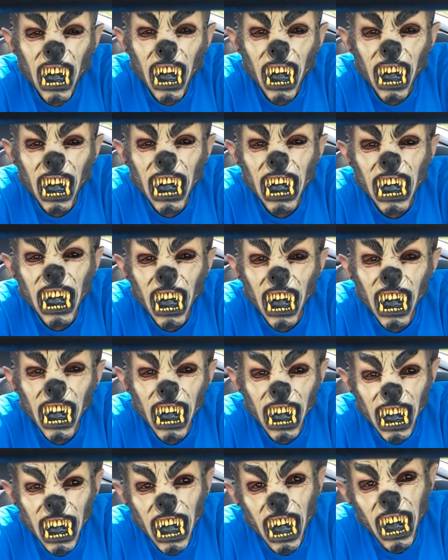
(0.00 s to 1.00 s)
I decided
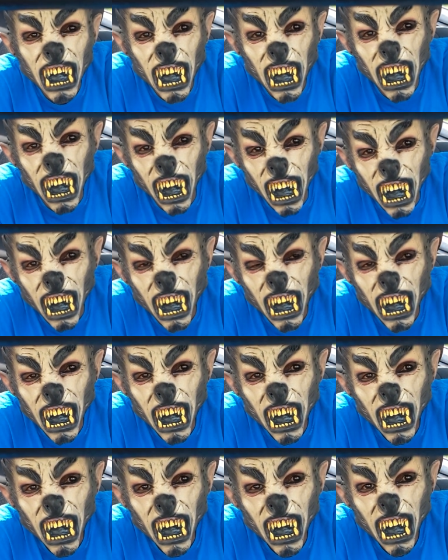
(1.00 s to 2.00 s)
to take the plane.
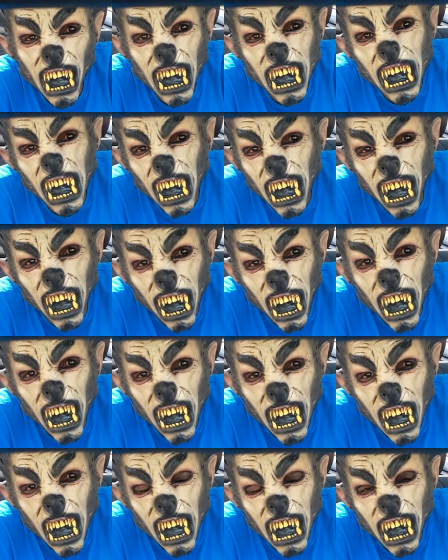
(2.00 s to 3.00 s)
And this is before
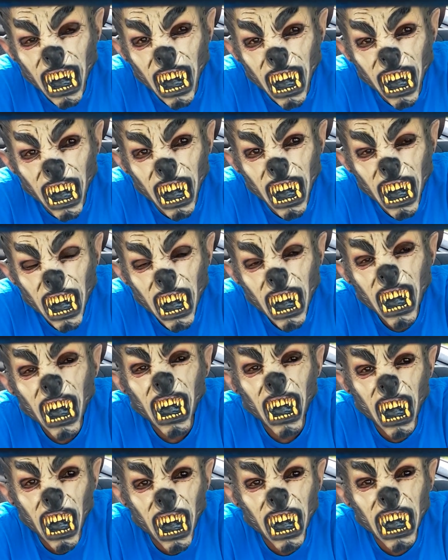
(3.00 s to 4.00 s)
9/11.
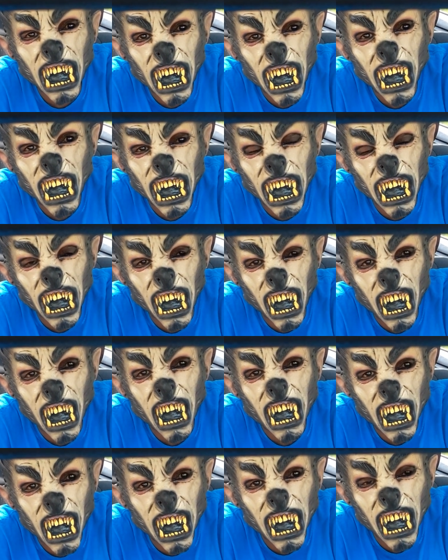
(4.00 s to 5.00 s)
Long story short, I
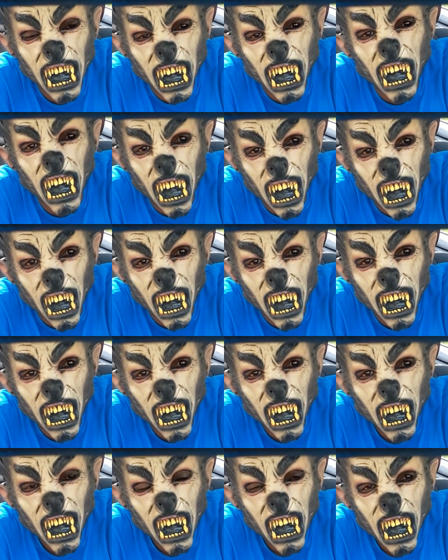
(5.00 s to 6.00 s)
ended up getting caught
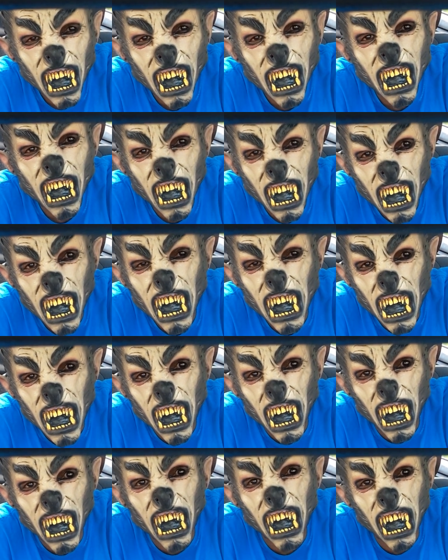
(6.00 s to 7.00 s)
at an
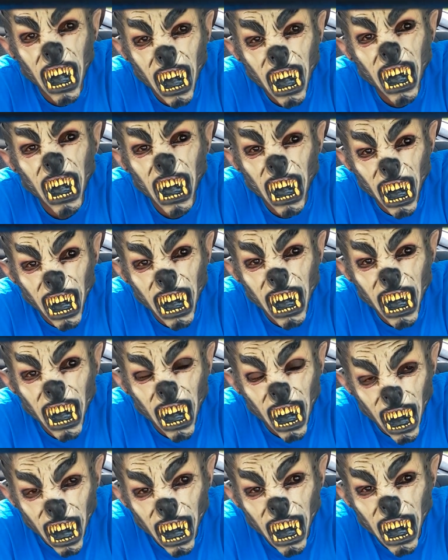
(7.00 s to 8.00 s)
airport with a pound of weed,
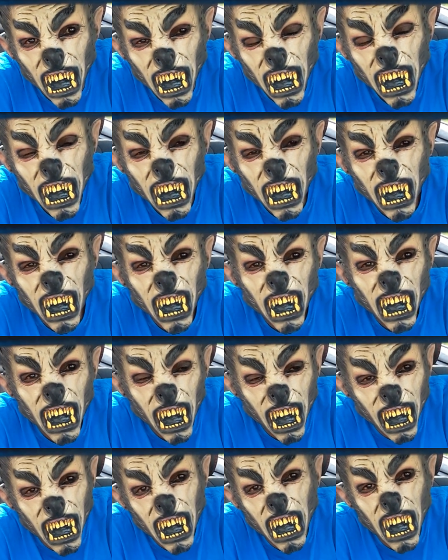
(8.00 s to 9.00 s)
right?
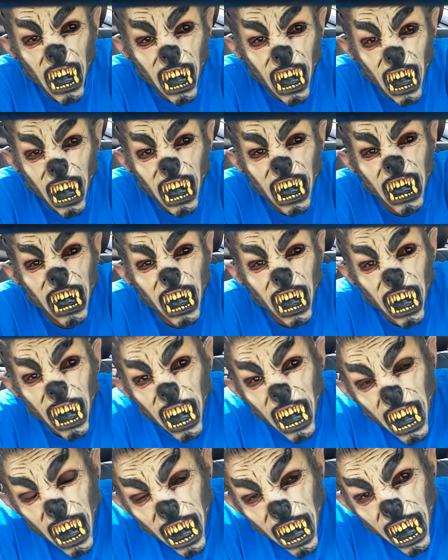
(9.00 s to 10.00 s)
Now keep in mind, this is the
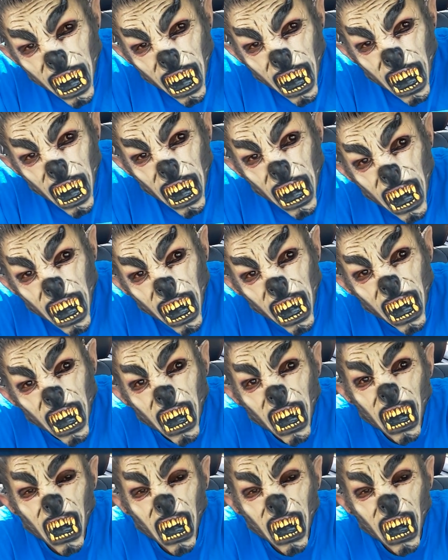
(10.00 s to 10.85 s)
Philadelphia airport.